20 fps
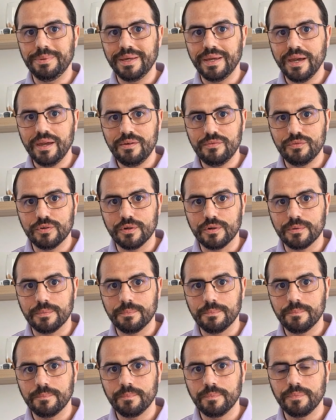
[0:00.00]
behavior.
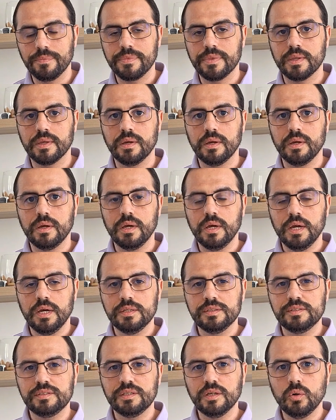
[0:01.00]

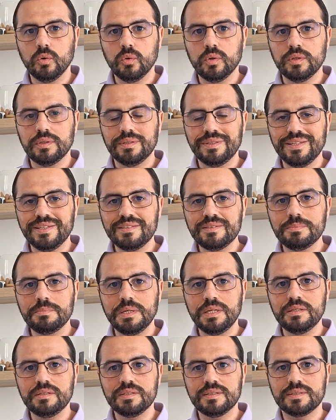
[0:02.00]
So this
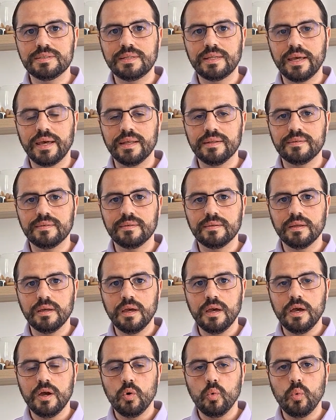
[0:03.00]
means that
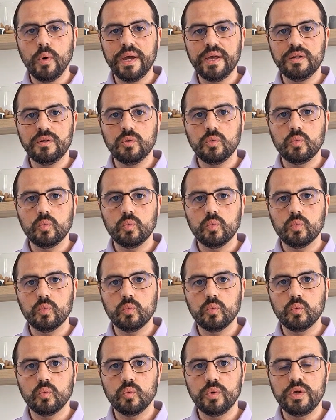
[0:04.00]
when
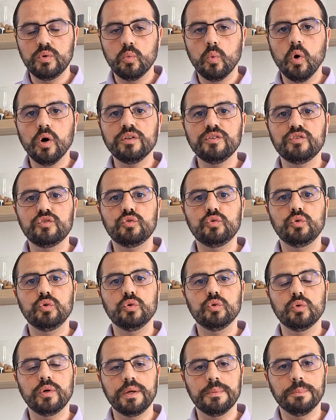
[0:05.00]
we want
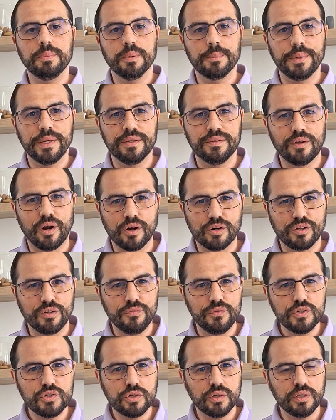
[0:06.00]
to implement
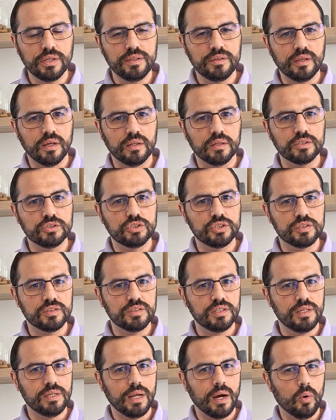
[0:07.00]
artificial intelligence
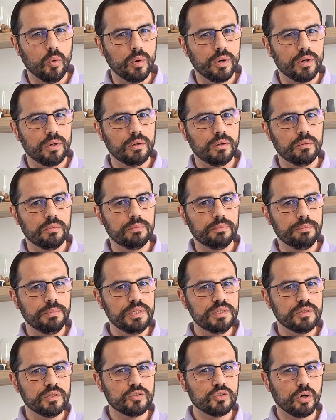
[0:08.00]
in our
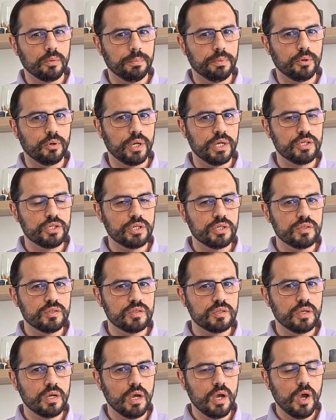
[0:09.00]
business
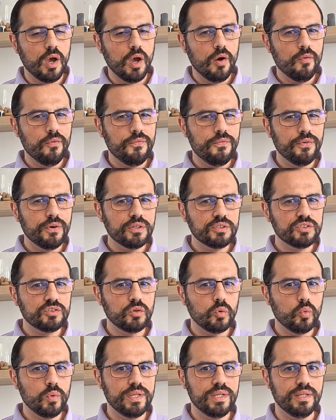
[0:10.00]
operations, first
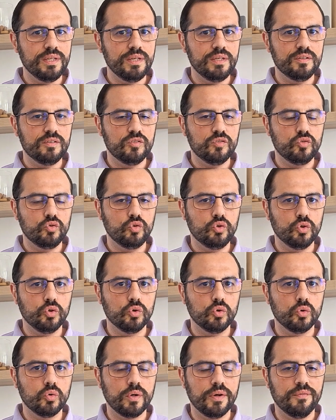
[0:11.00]
we need
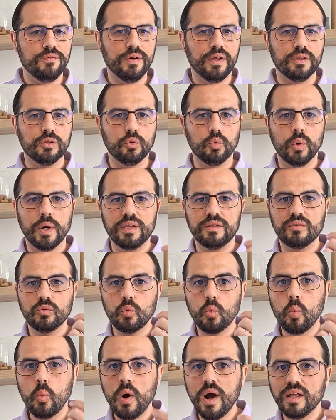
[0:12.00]
to evaluate
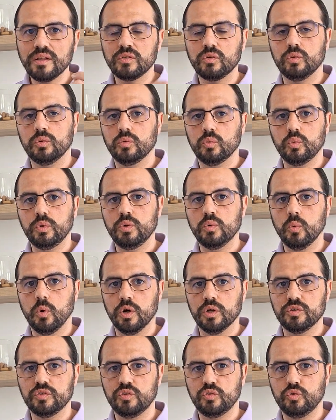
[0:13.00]
what we
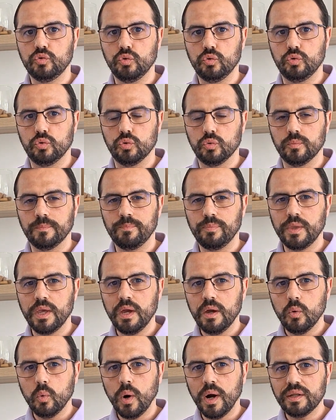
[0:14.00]
want to do.
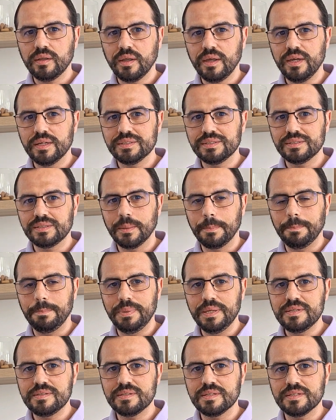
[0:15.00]
What is the
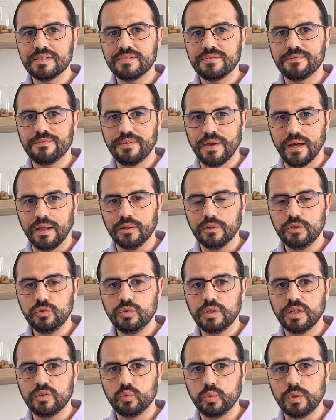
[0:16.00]
business value
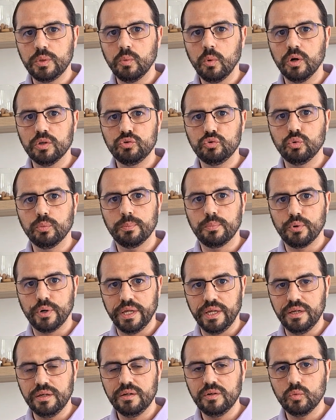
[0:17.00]
that we want to
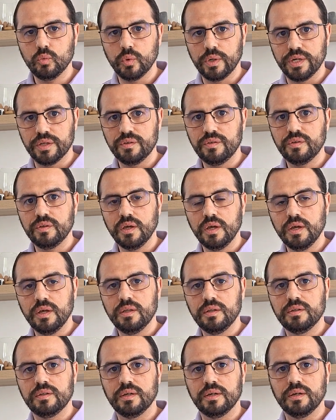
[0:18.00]
bring with
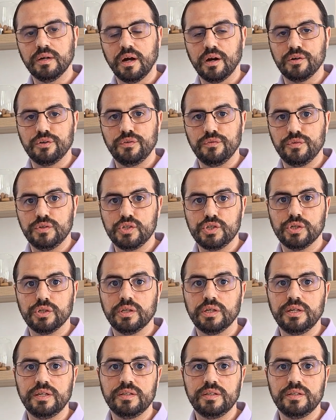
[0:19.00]
the artificial